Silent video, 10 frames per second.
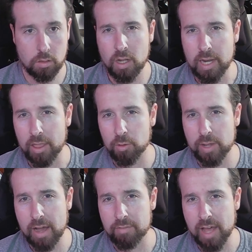Now that we
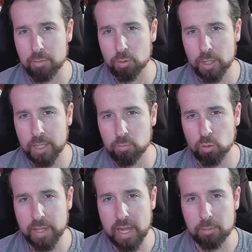have that rule in,
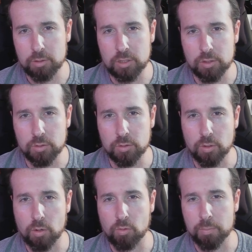we'll be able
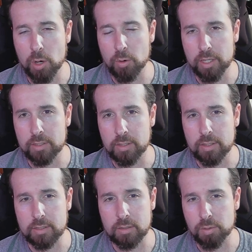to remote into
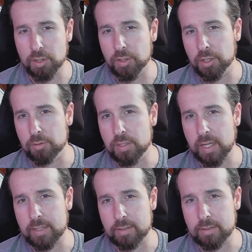this computer using
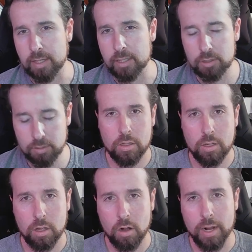SSH.
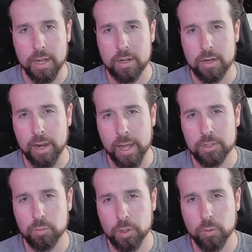All right,
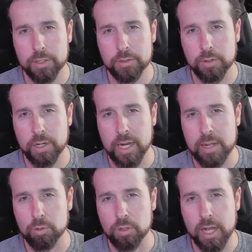next we're going to
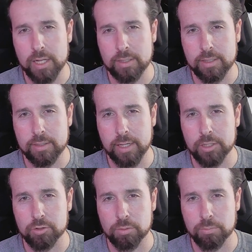enable
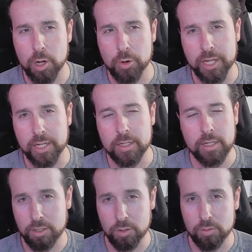SSH remoting
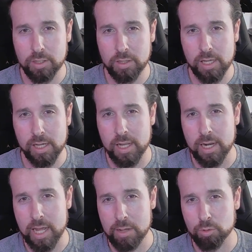using the
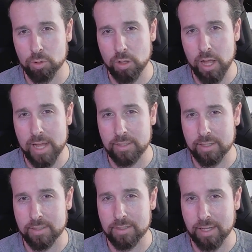enable
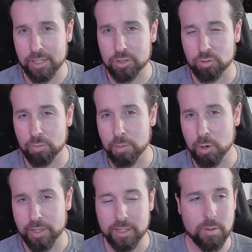SSH
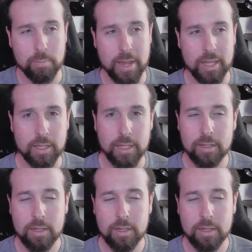remoting commandlet.